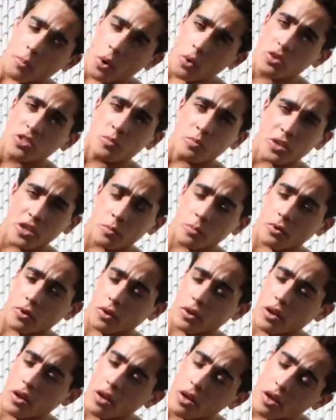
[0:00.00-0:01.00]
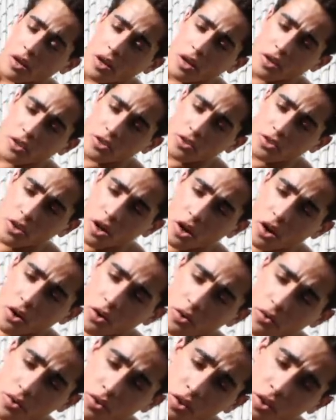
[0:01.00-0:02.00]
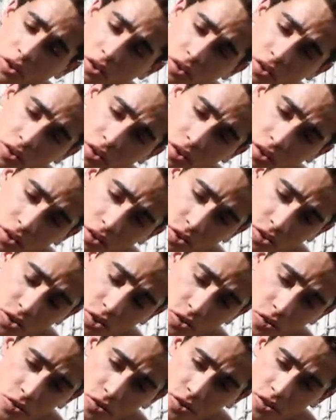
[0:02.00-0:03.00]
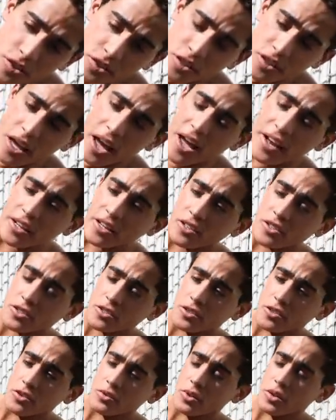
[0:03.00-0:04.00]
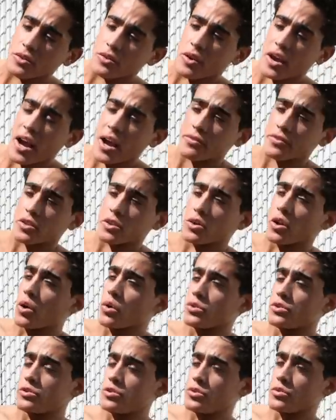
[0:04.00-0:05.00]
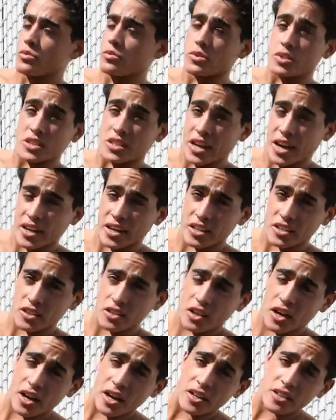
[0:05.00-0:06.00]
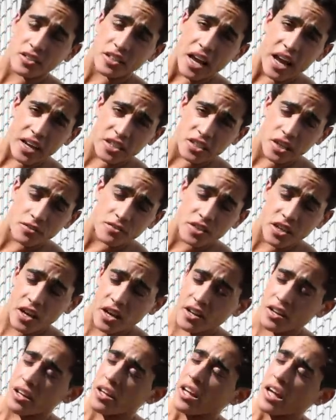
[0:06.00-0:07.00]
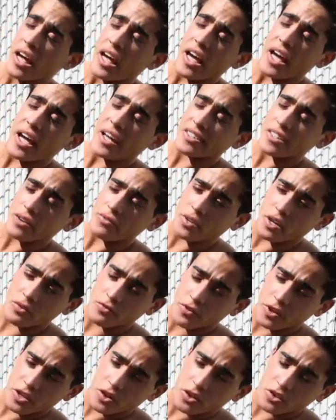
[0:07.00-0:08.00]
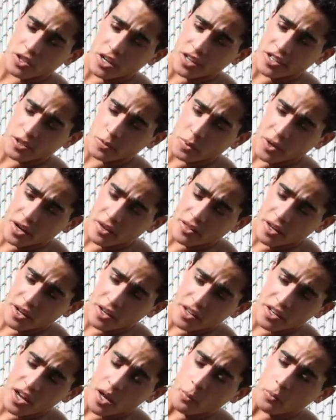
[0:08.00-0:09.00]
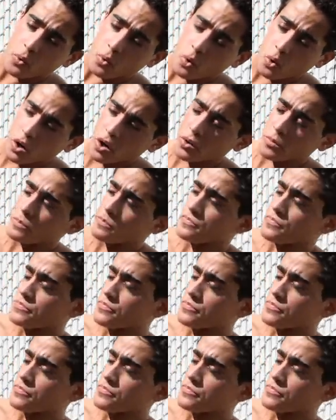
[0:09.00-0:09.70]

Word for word: most people. So the solution to that is you either have to go to the tanning salons, as I've said, as I've done videos on explaining that in depth, or